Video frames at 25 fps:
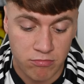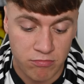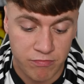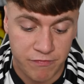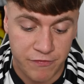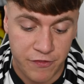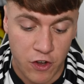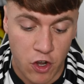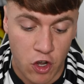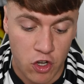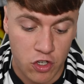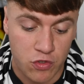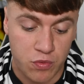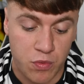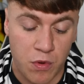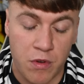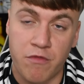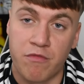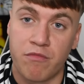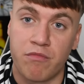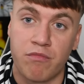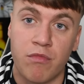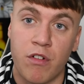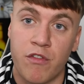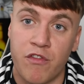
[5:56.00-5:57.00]
for us were
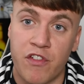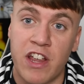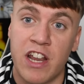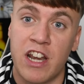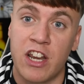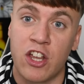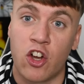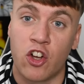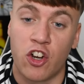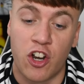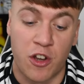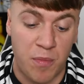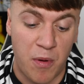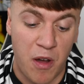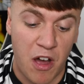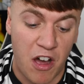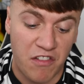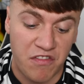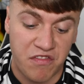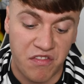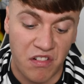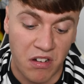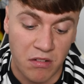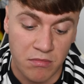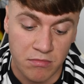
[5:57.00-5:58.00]
really good, apart
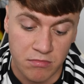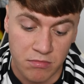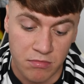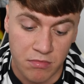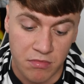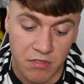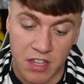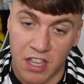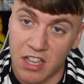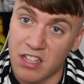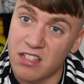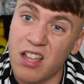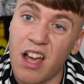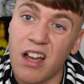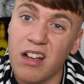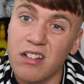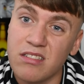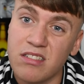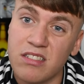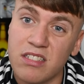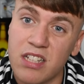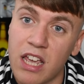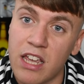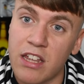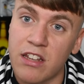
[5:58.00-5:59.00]
from the
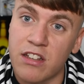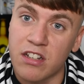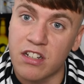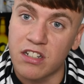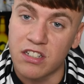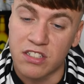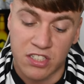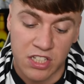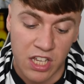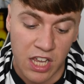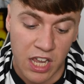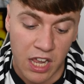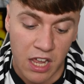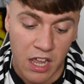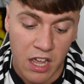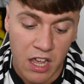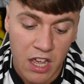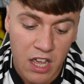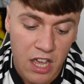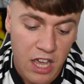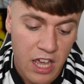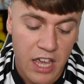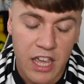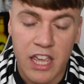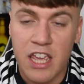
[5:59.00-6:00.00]
attacking side. You could say
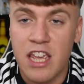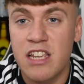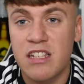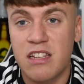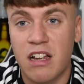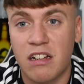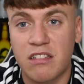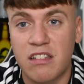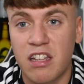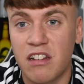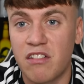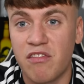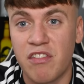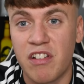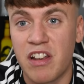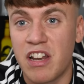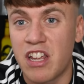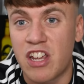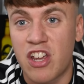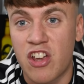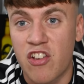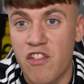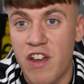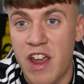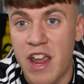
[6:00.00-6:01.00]
Isak didn't really
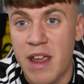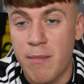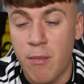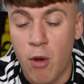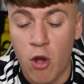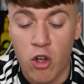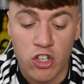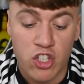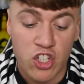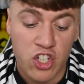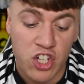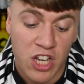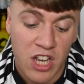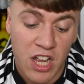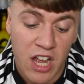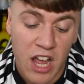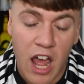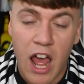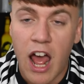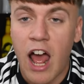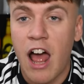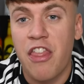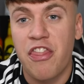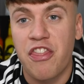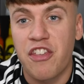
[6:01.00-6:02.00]
create much.
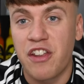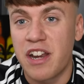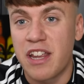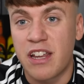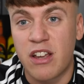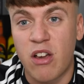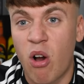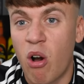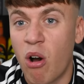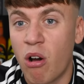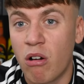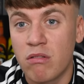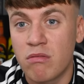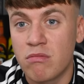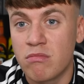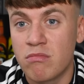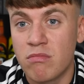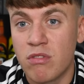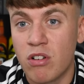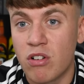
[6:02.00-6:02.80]
Anthony Gordon